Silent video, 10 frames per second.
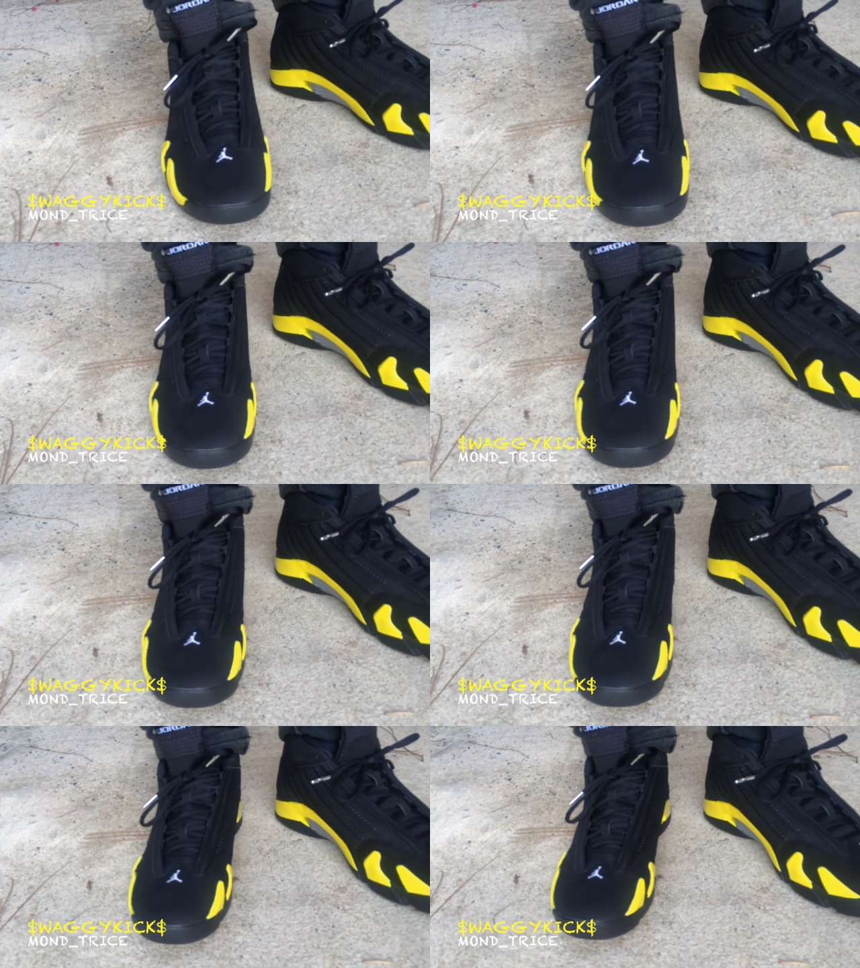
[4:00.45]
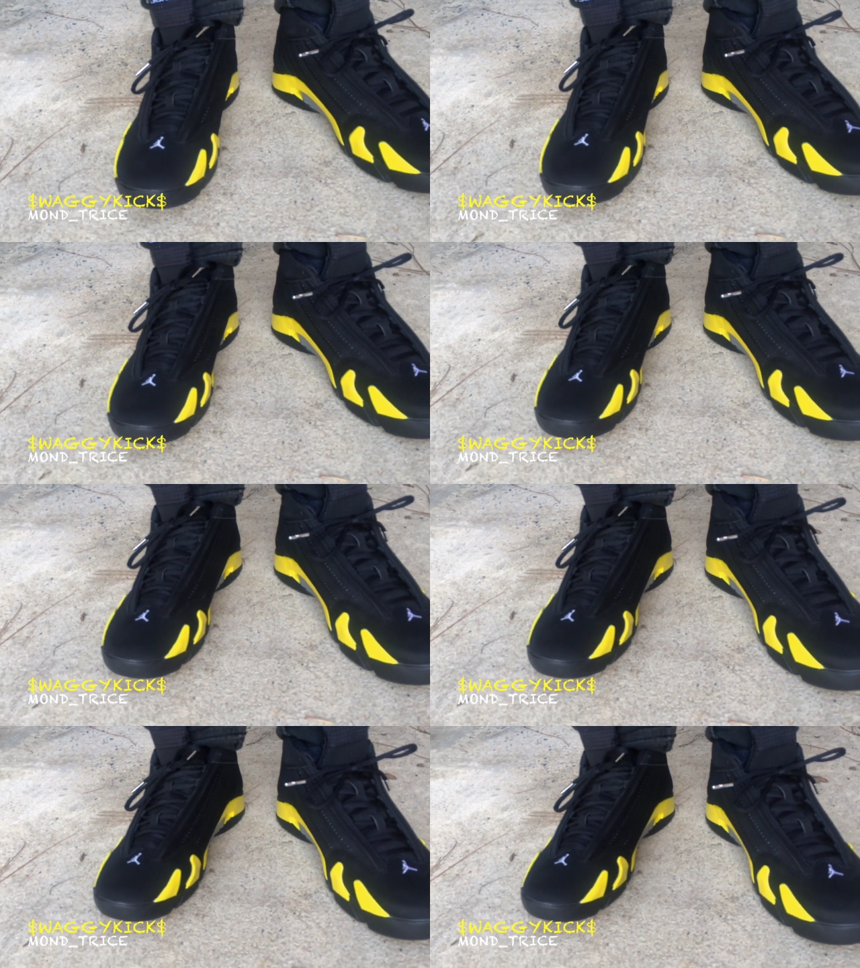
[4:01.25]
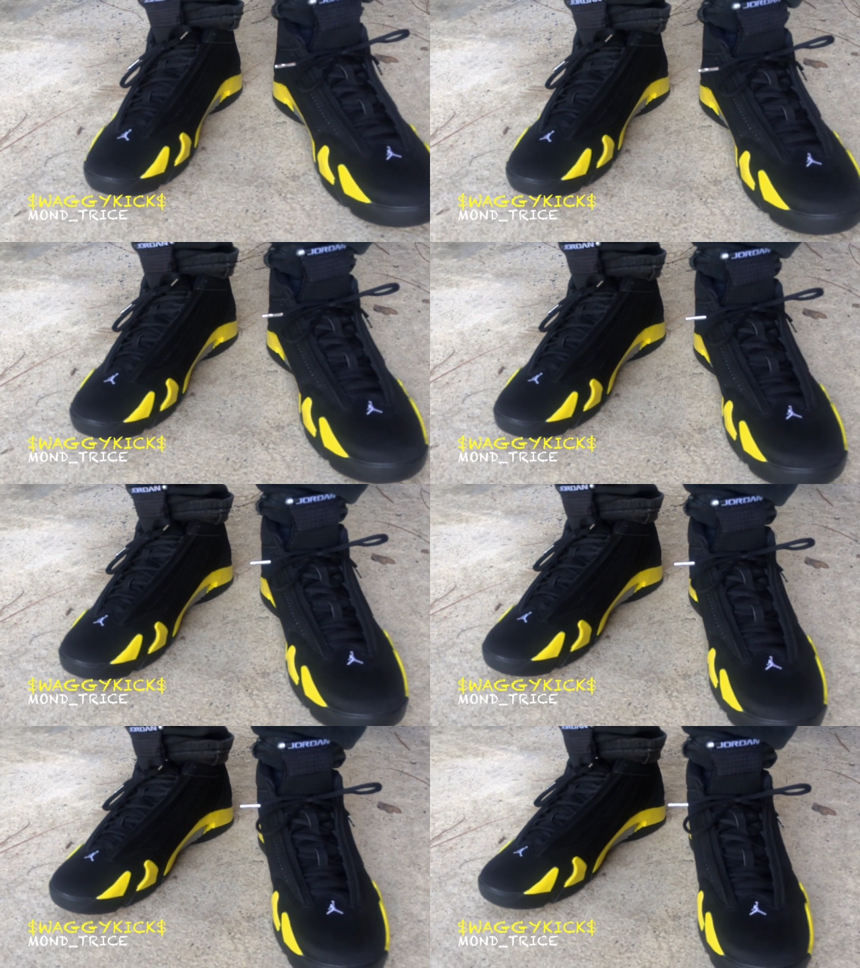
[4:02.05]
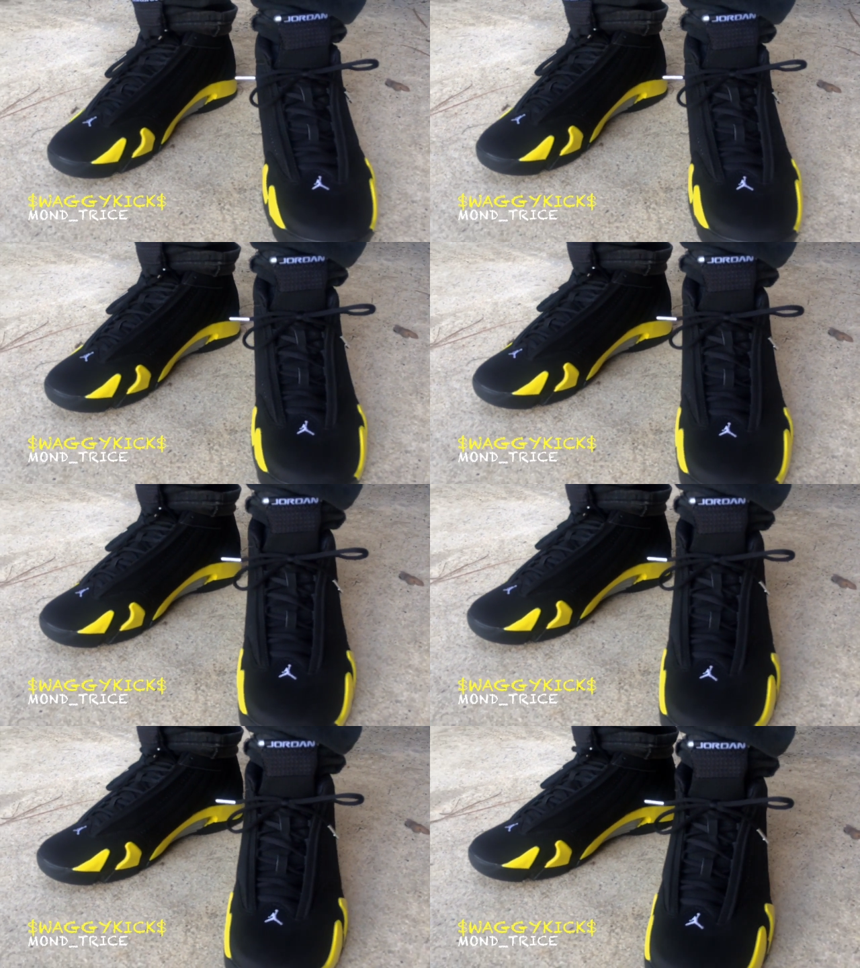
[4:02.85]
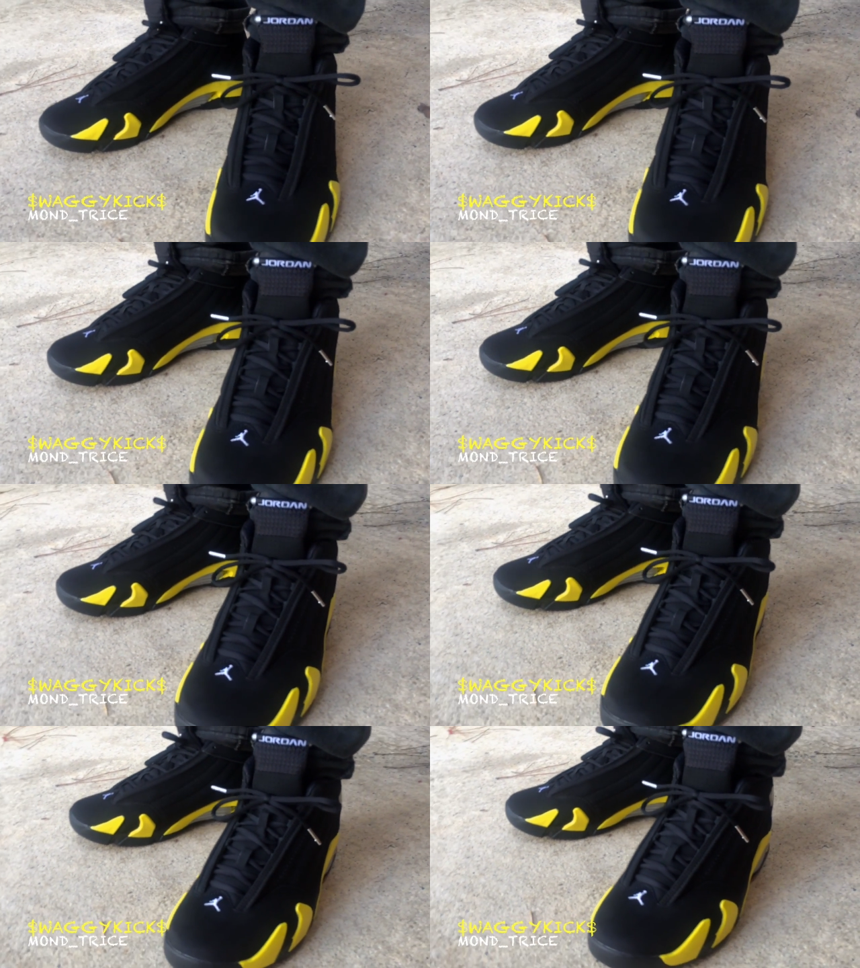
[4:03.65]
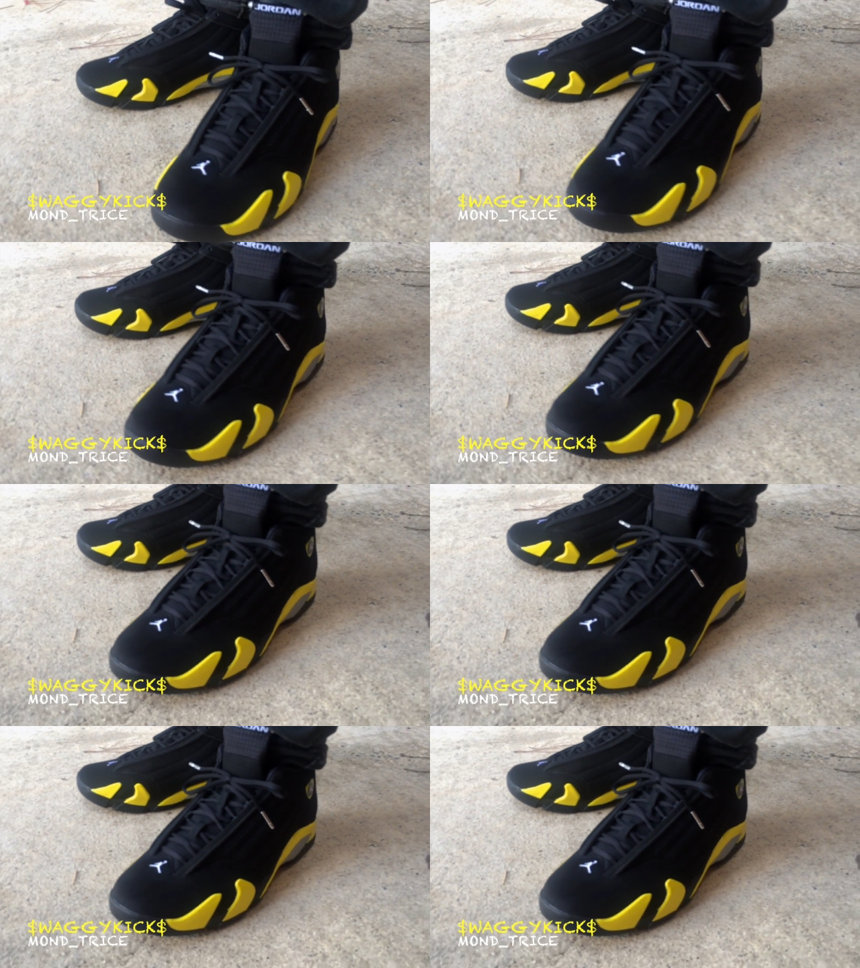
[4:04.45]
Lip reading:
Nobody's mouth can be seen.